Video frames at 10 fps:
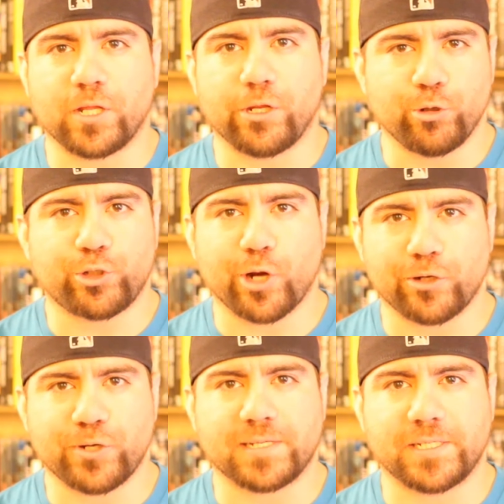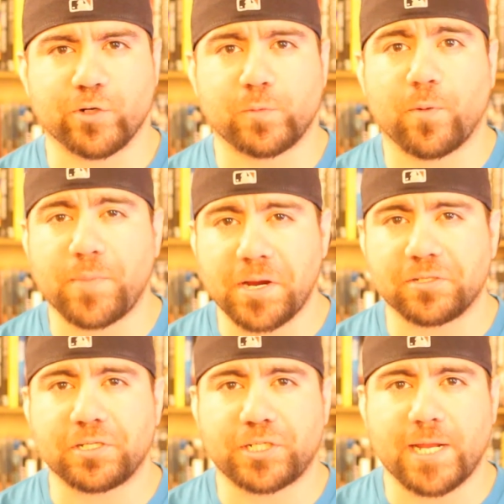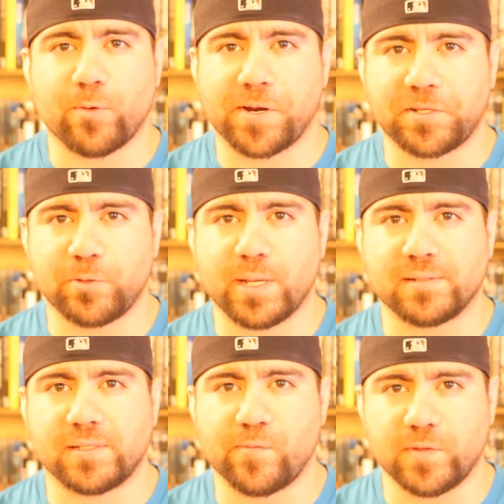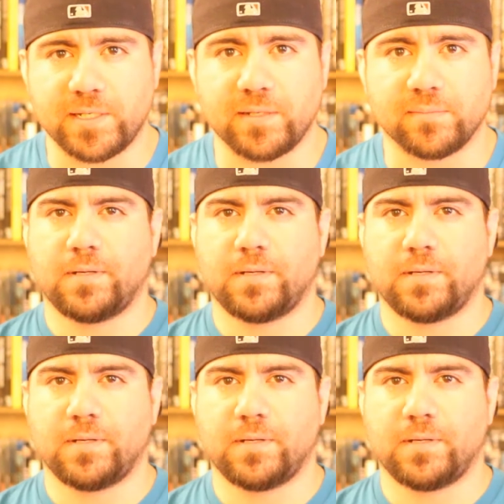the new Star Trek series premieres in January two thousand seventeen.